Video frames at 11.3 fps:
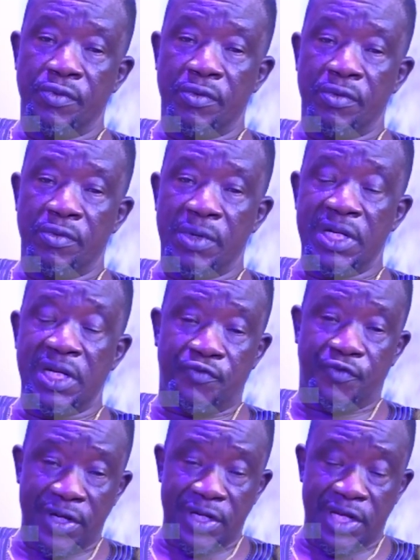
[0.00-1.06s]
when they
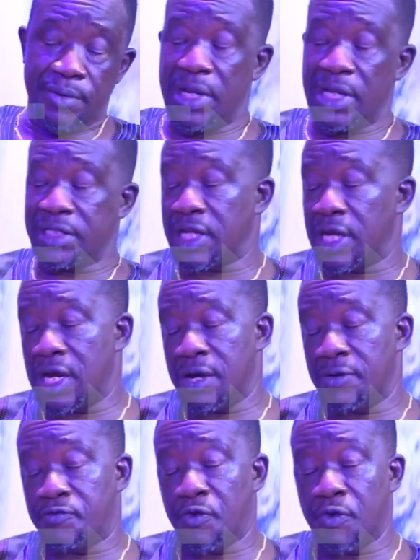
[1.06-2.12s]
fed them as
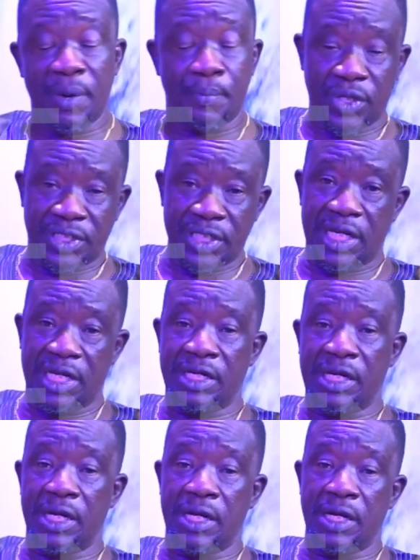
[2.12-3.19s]
former President
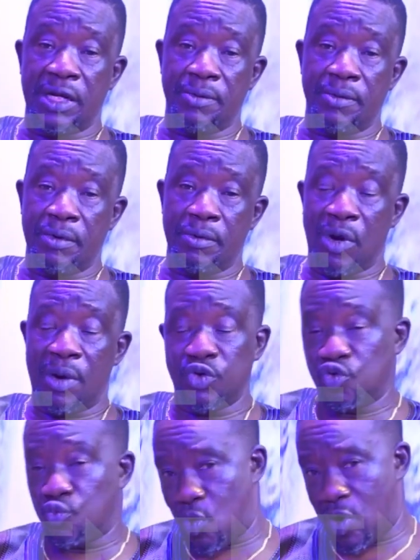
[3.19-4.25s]
Muhammadu
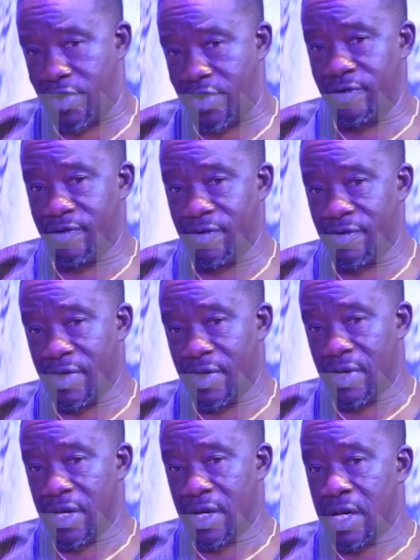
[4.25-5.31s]
Buhari.
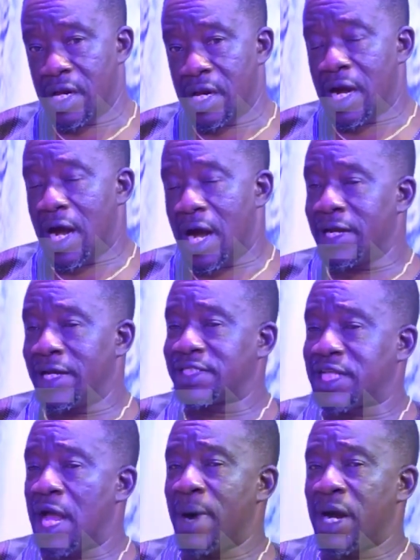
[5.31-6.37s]
And this
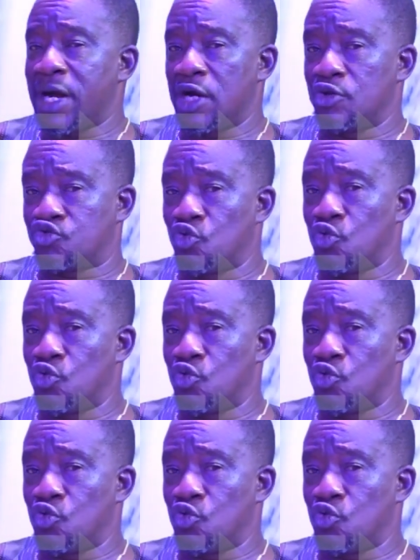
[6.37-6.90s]
time around too,